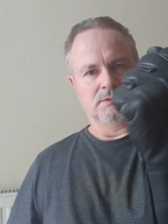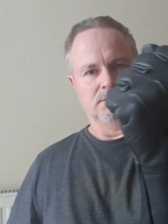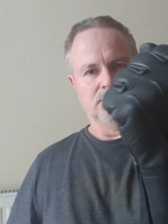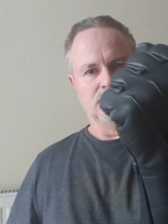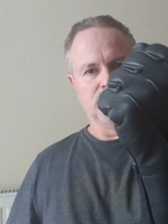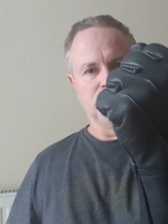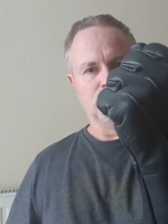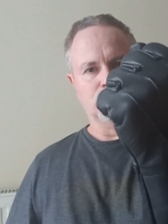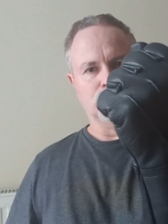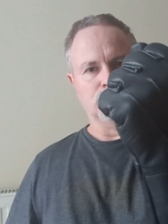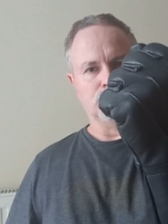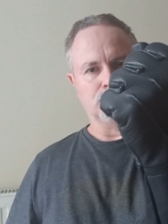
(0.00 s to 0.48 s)

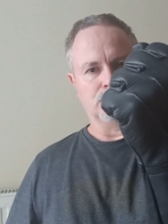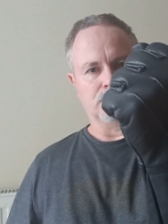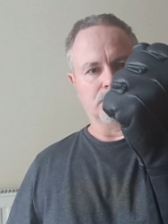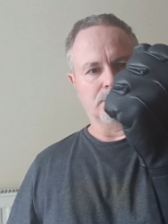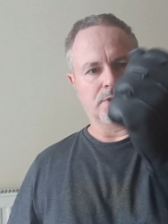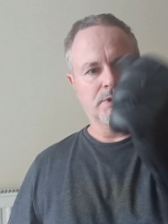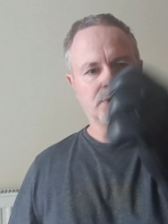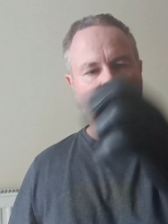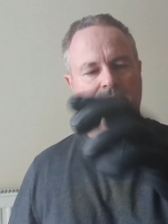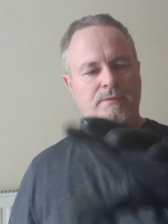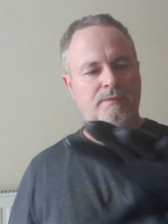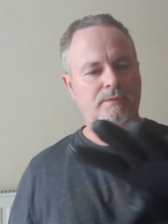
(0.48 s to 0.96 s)

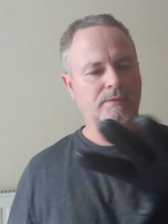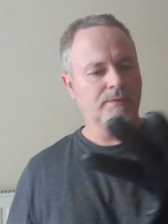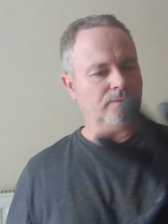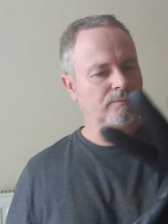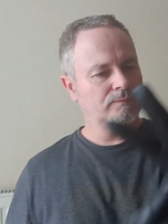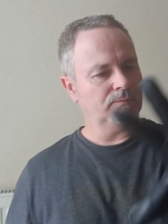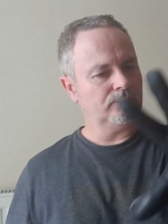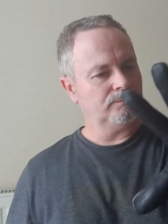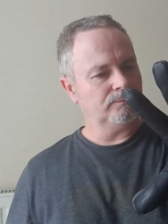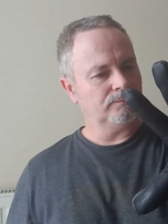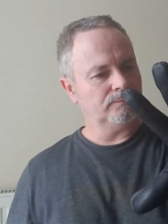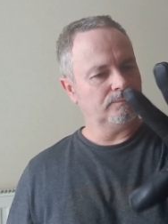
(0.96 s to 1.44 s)
Luke,
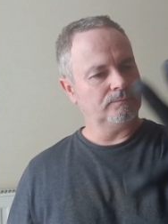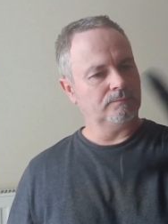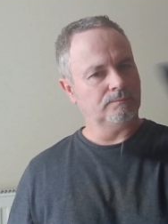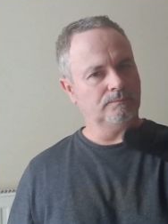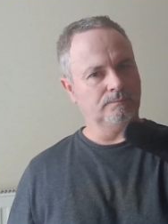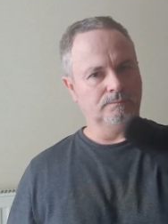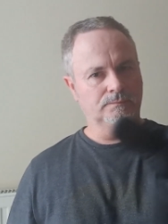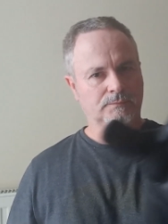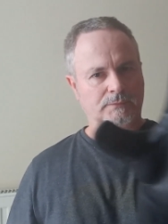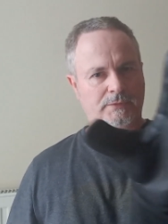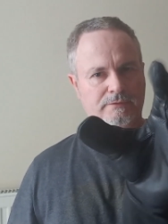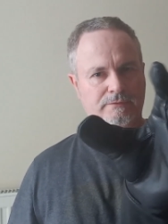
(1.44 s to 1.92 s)

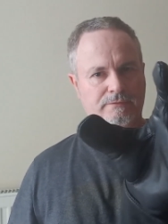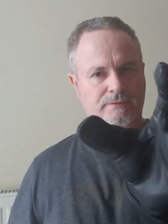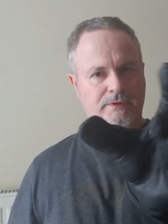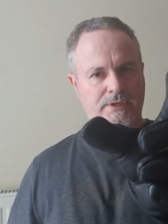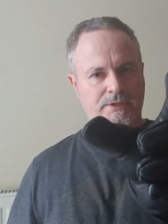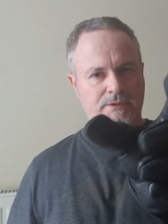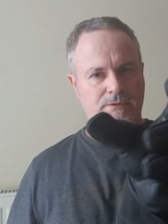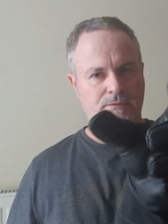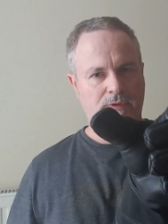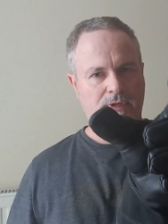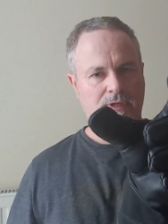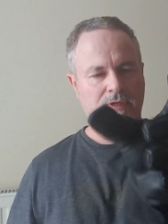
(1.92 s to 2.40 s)
I
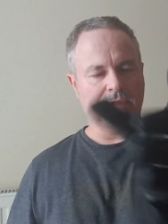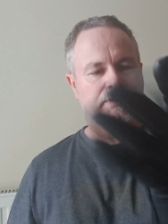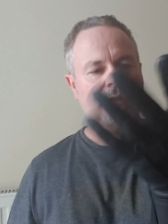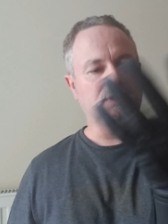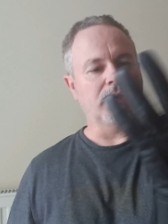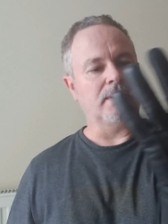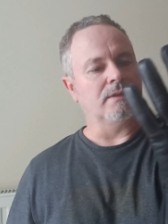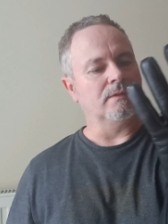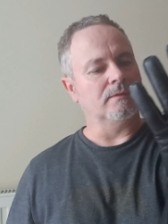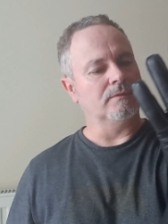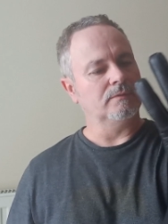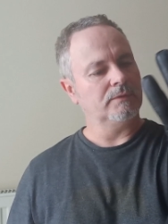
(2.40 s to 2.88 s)
find you like,
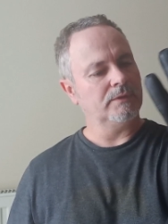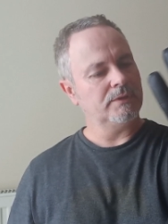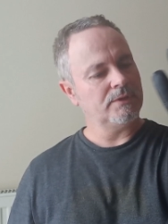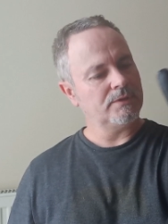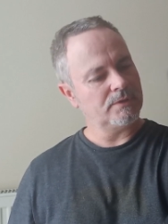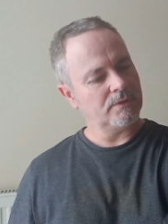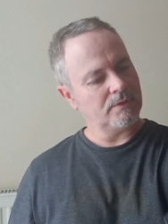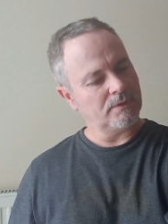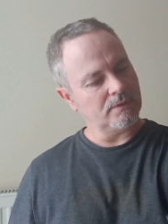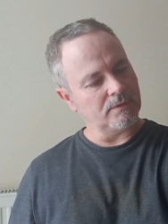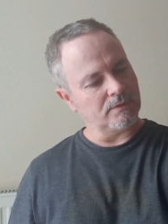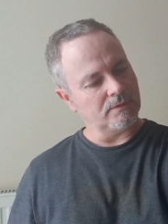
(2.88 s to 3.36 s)
yeah, these
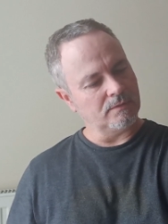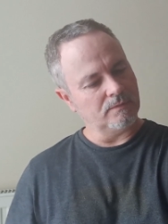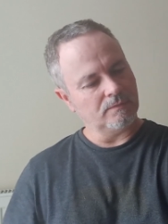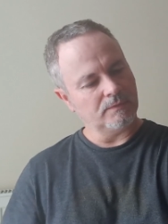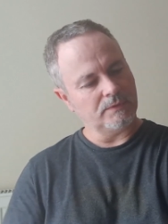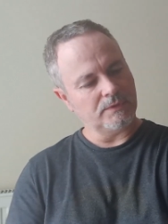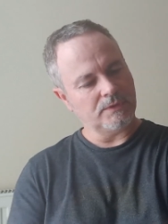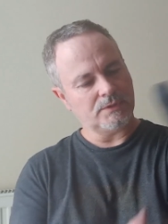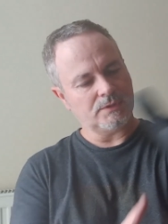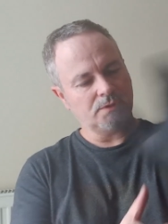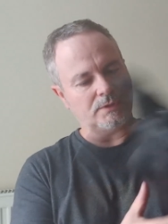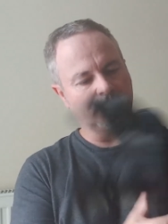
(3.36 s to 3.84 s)
are good.
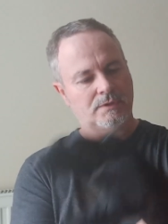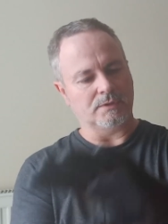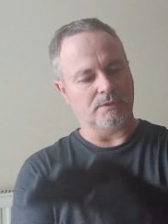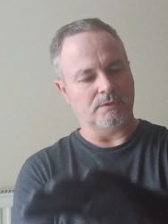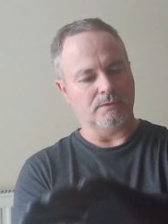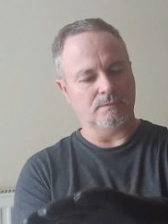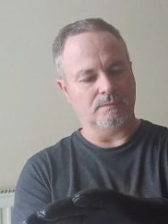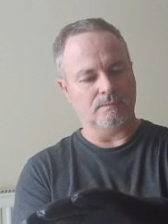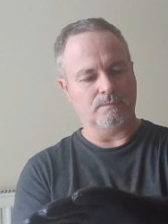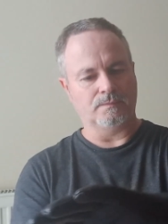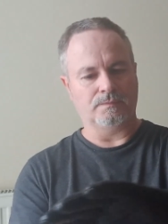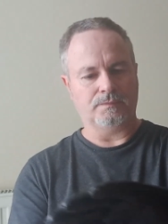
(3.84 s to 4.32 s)
These are good.
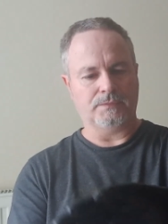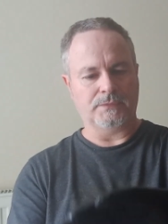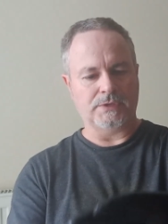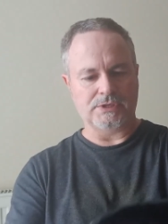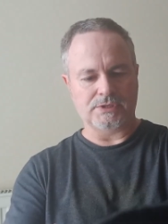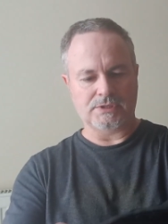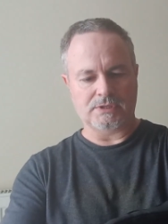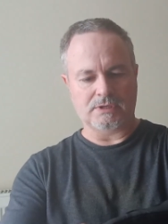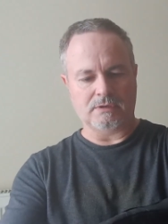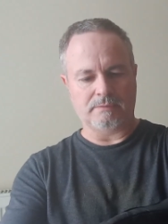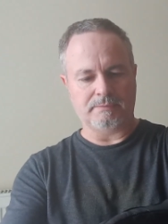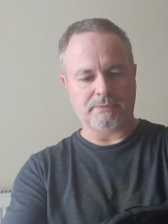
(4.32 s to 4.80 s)

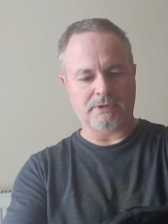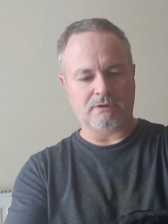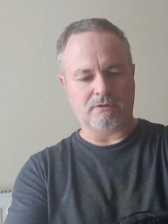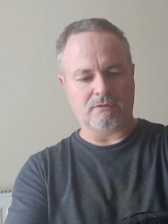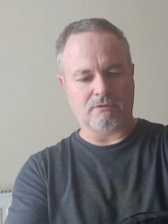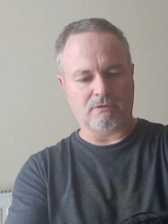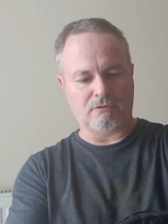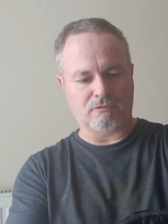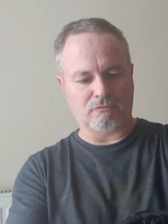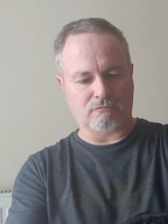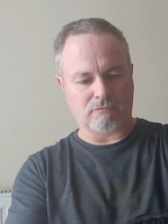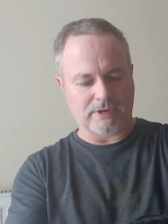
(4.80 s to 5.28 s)
These are going to be
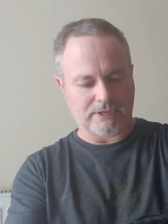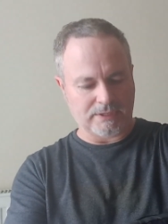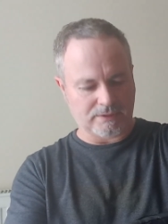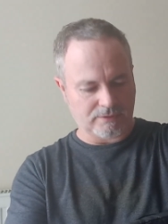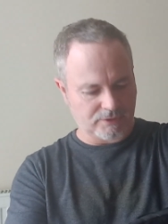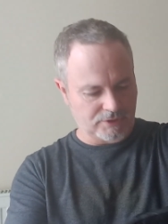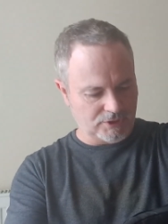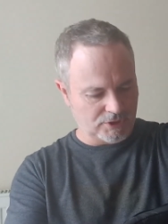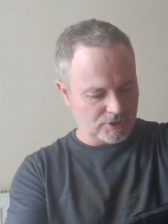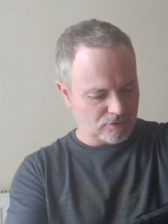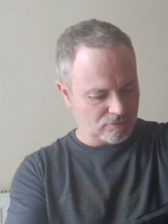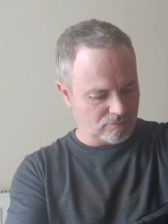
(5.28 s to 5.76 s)
great,
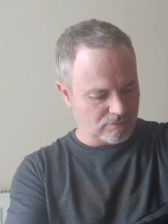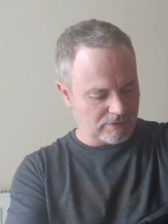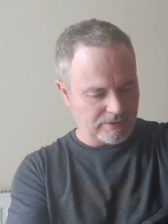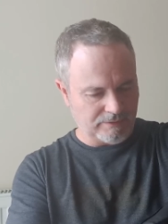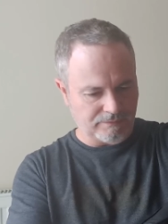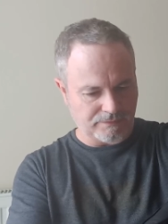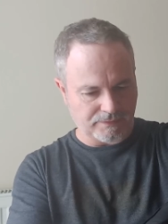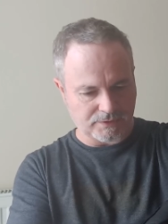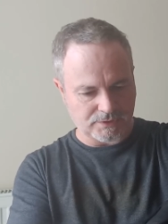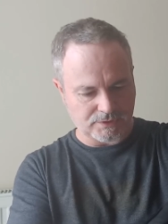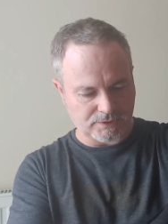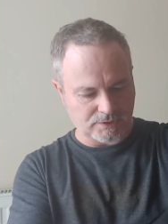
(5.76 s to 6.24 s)
just right
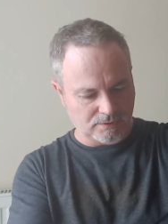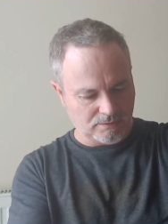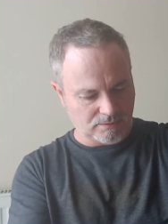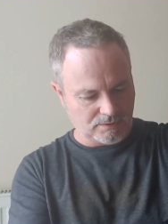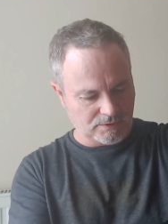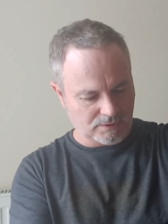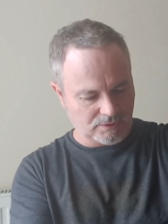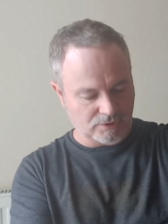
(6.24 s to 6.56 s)
for the suit.